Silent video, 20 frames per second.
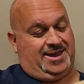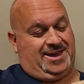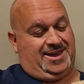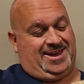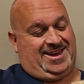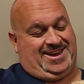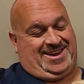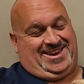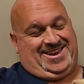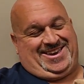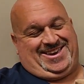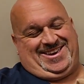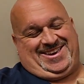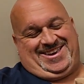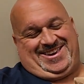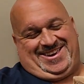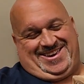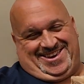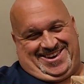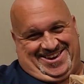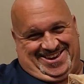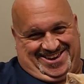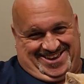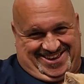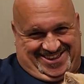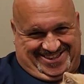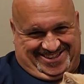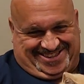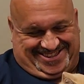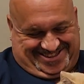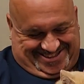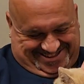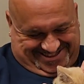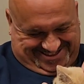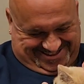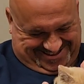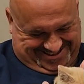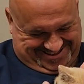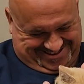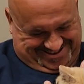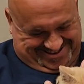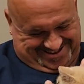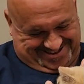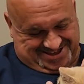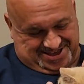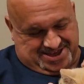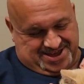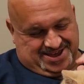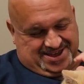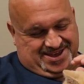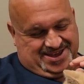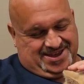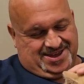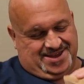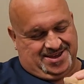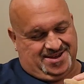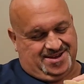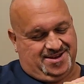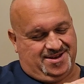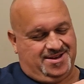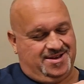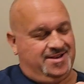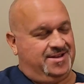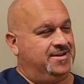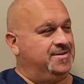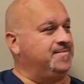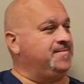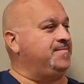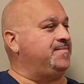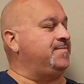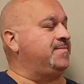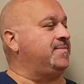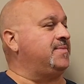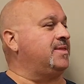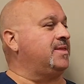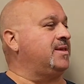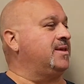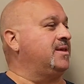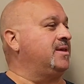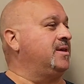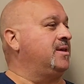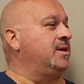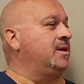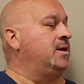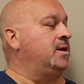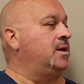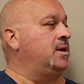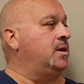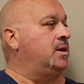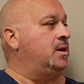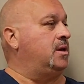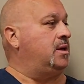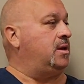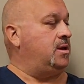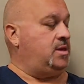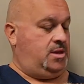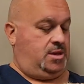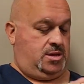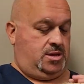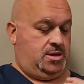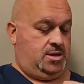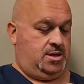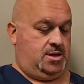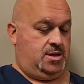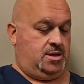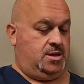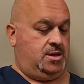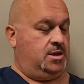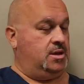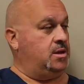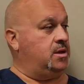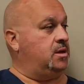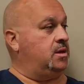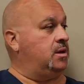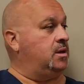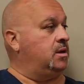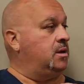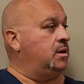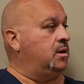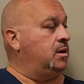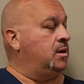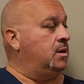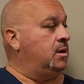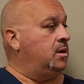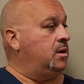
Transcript: (silent)